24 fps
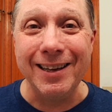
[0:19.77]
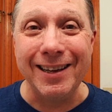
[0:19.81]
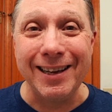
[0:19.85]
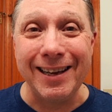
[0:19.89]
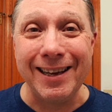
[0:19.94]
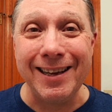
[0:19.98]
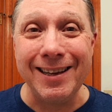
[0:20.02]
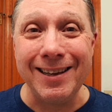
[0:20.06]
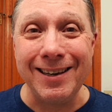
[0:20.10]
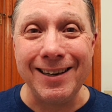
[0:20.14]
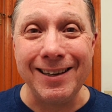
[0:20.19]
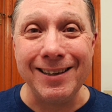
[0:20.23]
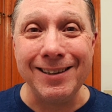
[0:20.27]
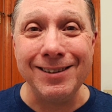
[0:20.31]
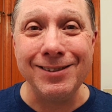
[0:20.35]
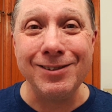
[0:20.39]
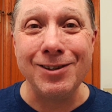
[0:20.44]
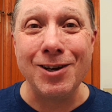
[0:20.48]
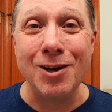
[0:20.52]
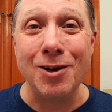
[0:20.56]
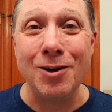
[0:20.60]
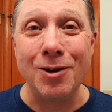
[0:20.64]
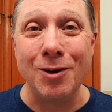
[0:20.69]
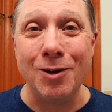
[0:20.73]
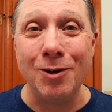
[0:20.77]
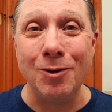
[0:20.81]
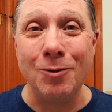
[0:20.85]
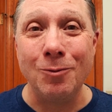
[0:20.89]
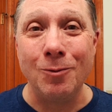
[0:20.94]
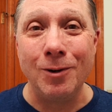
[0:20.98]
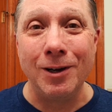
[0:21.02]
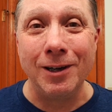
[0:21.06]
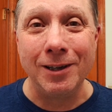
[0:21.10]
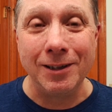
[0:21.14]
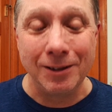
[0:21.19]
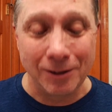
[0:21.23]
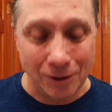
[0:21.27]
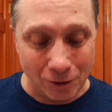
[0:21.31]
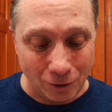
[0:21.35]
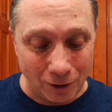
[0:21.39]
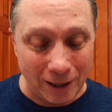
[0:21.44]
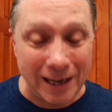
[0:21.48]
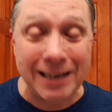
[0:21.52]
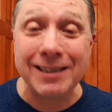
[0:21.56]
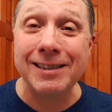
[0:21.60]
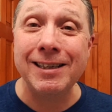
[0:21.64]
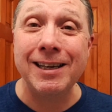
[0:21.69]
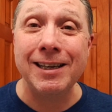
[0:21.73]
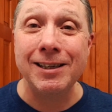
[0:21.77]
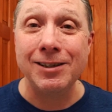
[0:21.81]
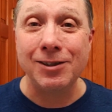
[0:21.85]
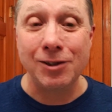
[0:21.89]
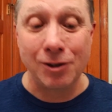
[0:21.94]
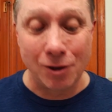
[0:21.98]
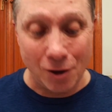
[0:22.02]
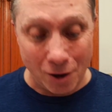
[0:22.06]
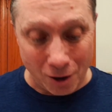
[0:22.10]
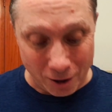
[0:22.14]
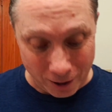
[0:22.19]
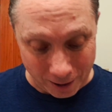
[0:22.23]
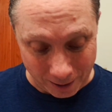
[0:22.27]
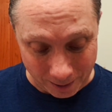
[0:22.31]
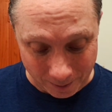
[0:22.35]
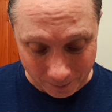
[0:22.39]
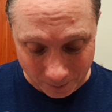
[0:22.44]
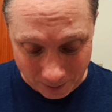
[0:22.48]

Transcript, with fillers: it is a good one. So let's get started.